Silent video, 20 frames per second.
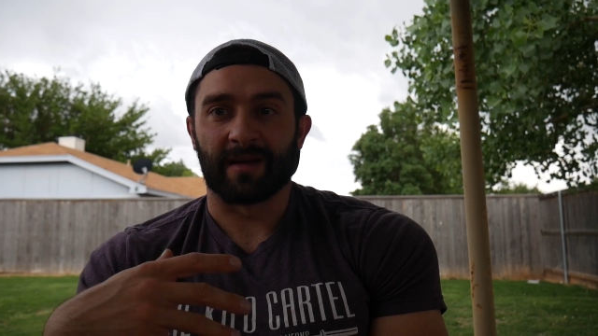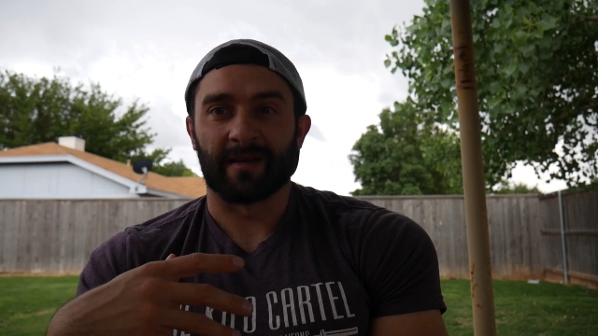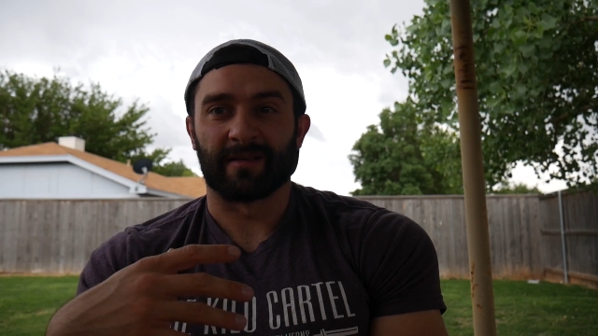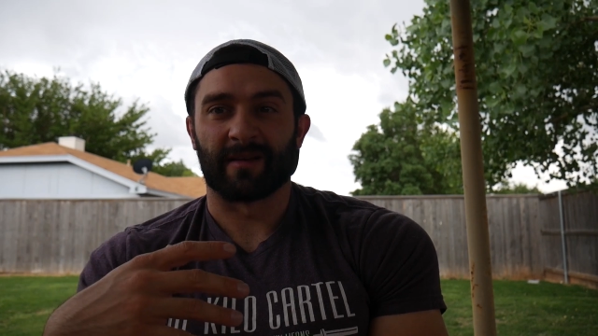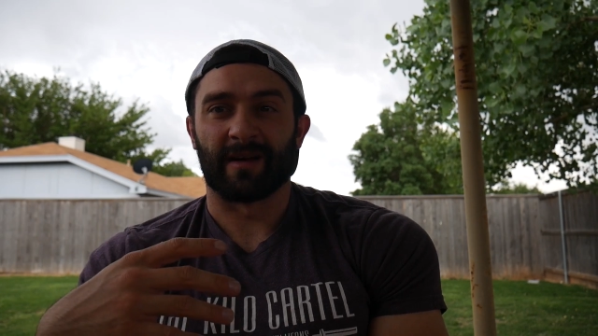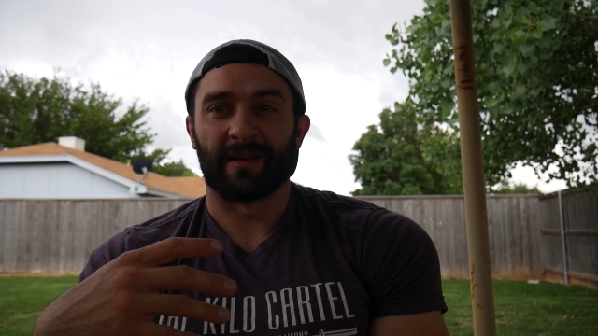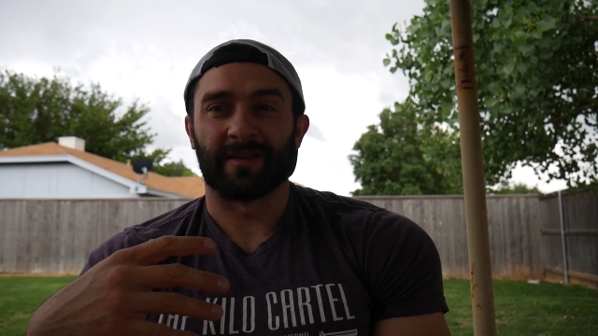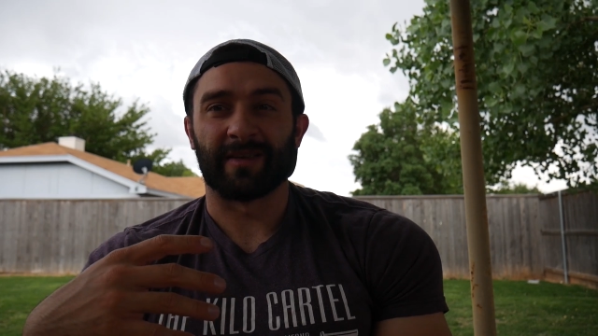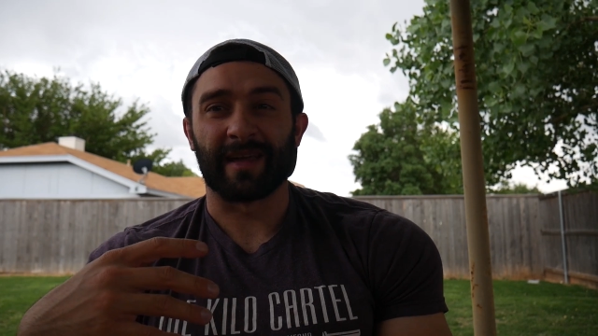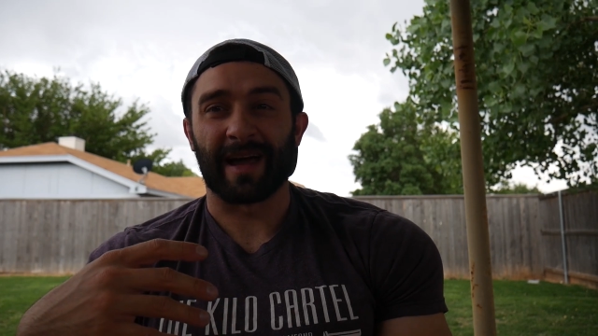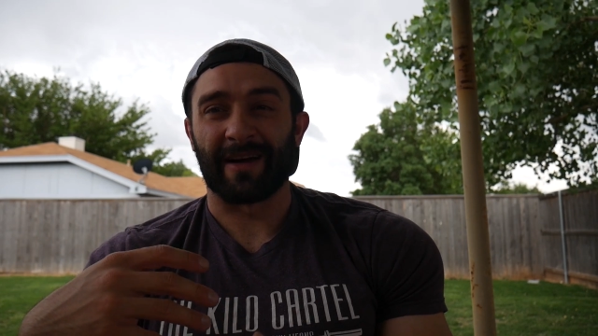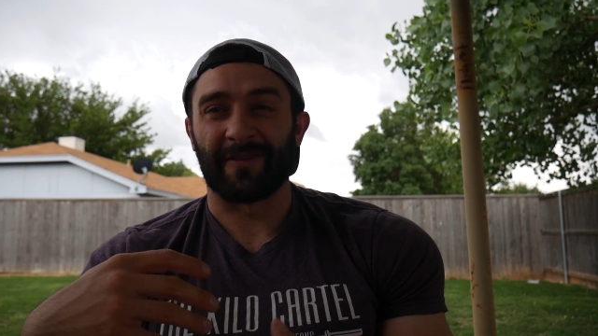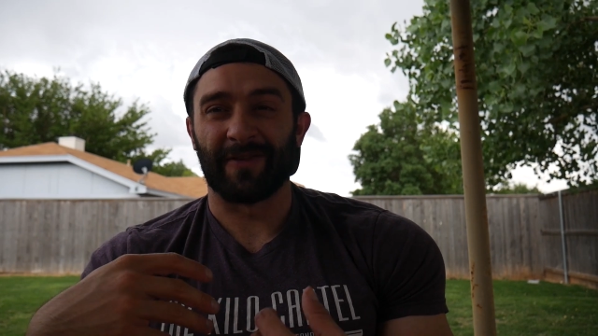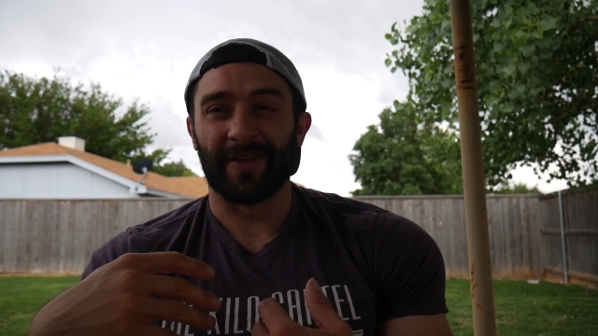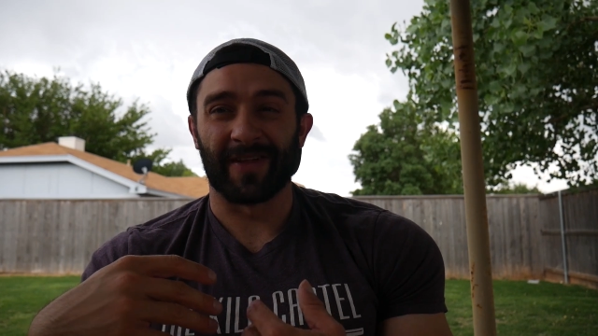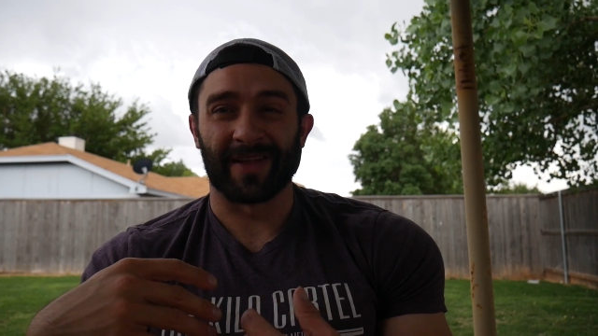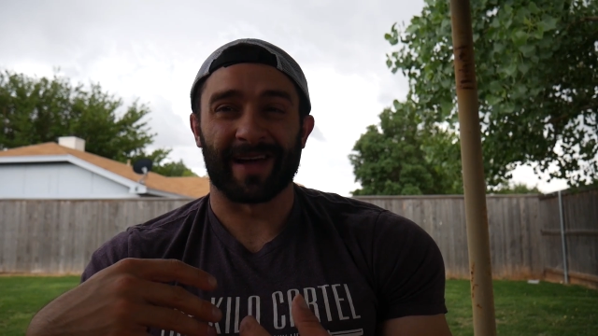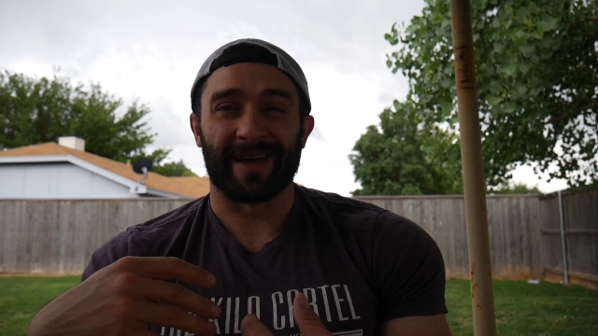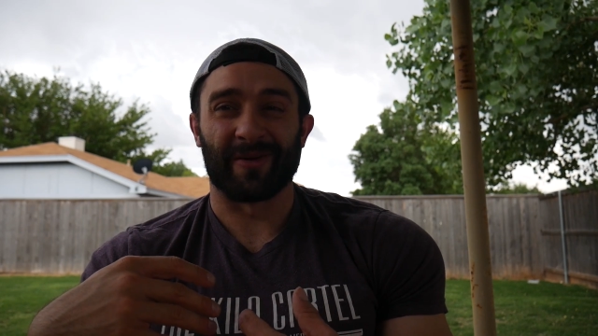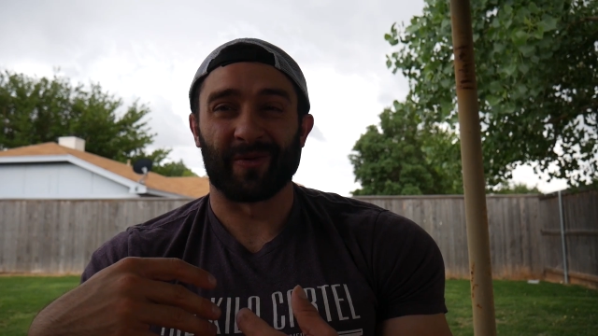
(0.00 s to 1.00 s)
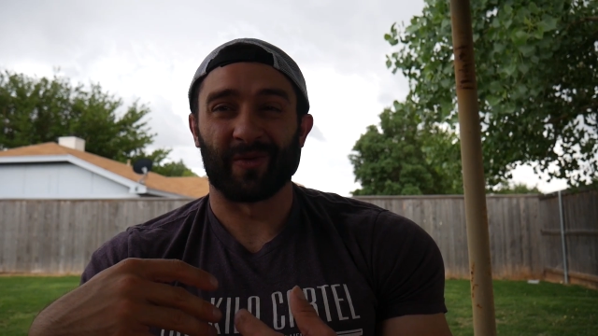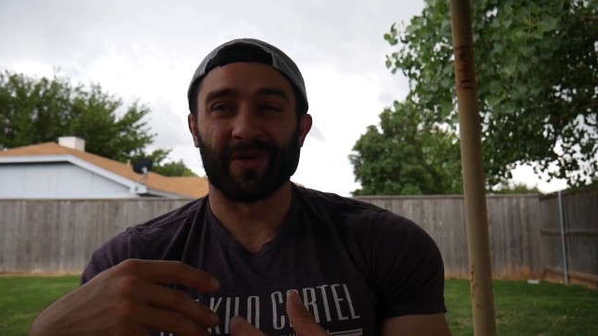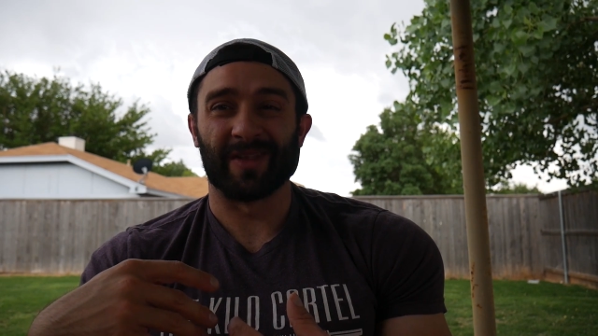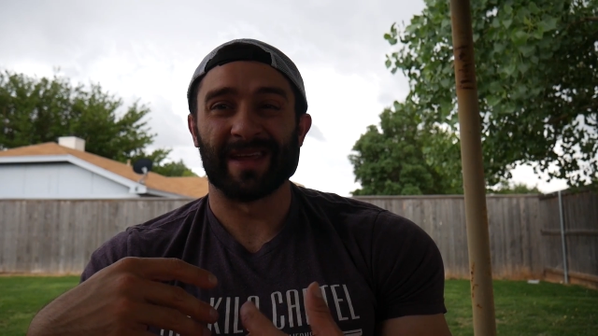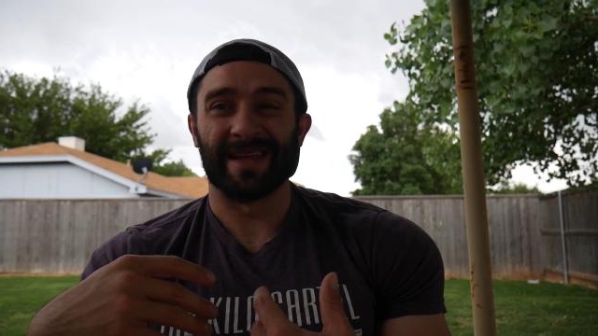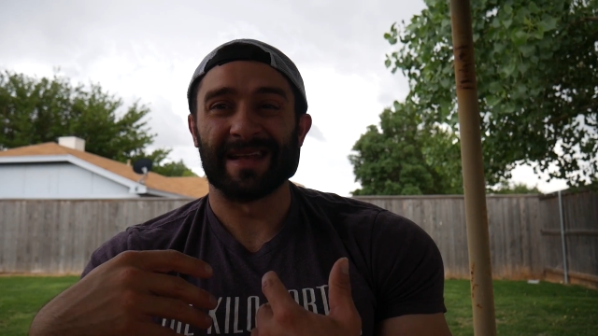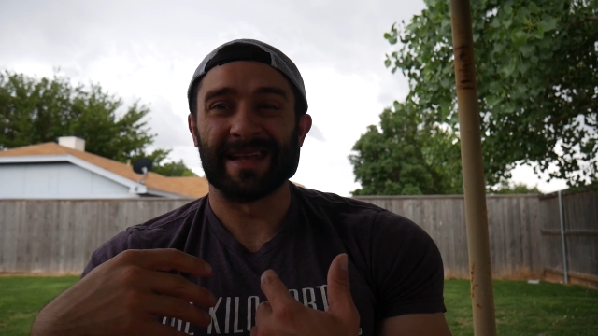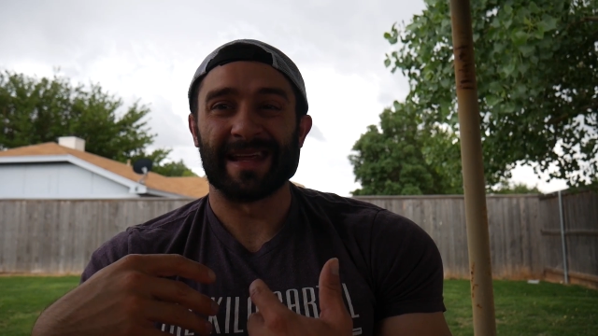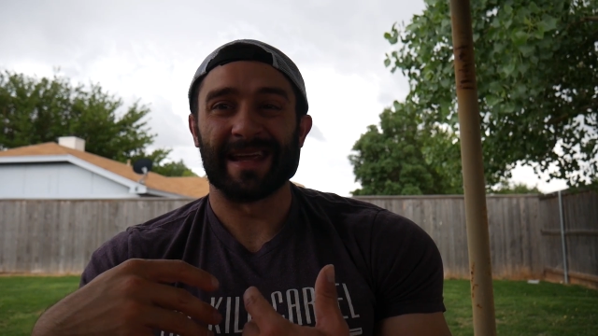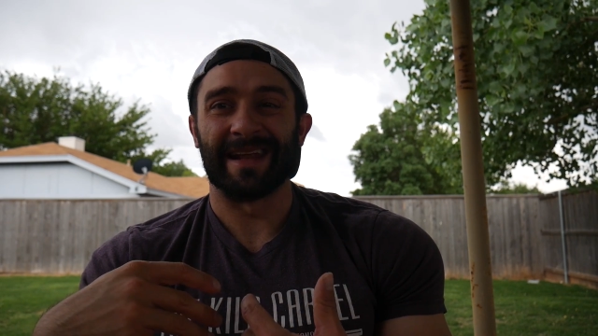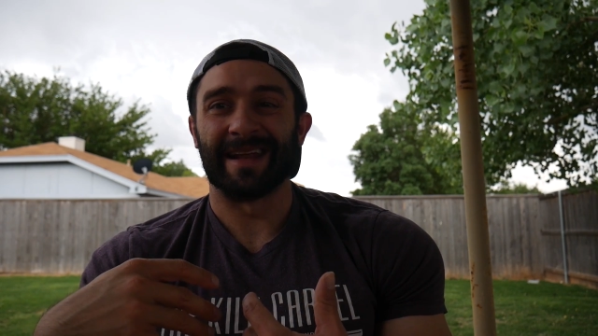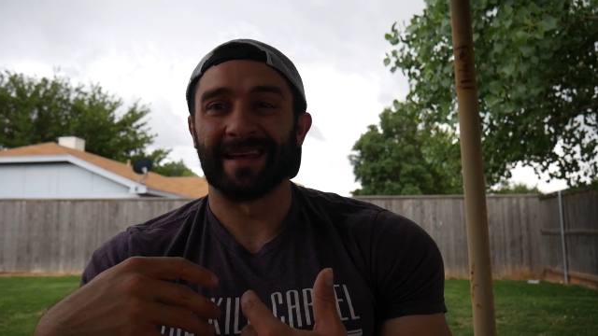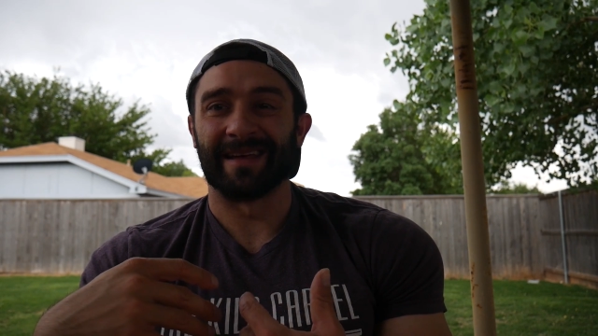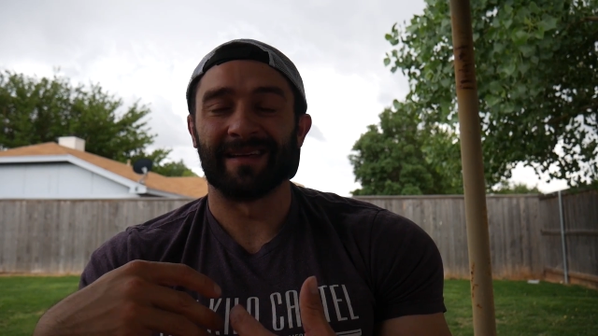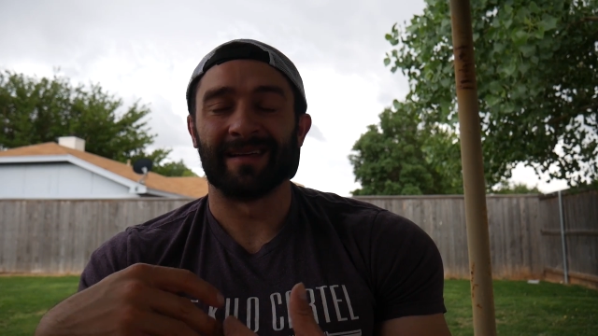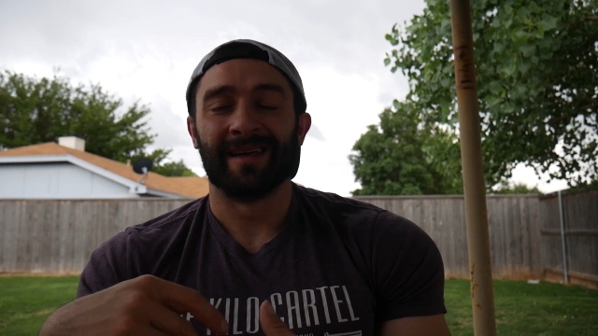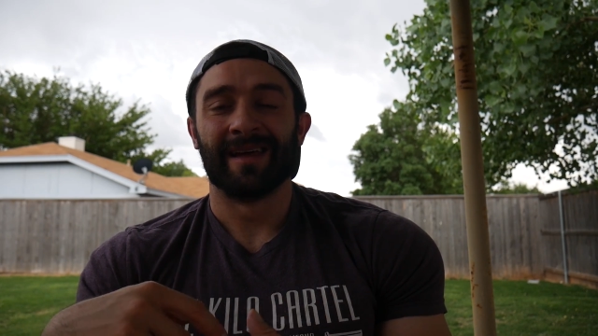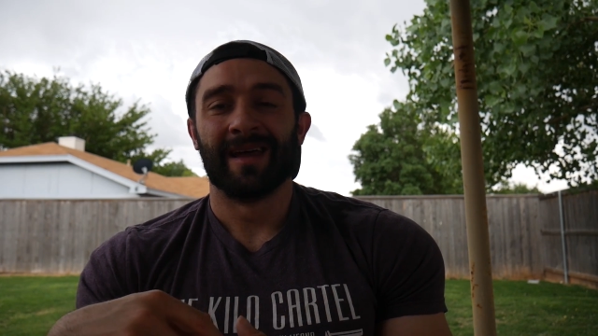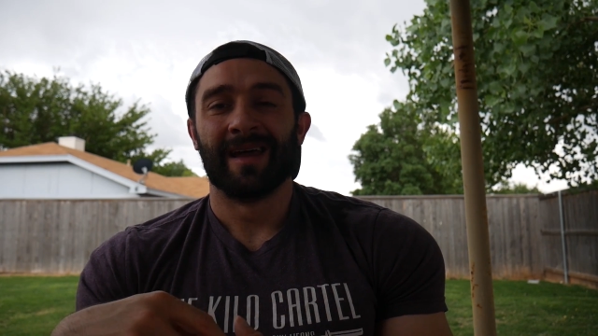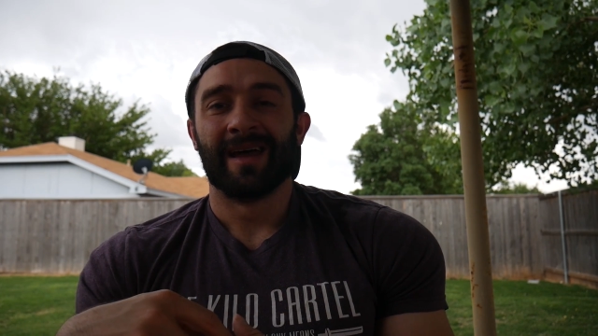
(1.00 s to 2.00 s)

because honestly, I feel like I don't really need it.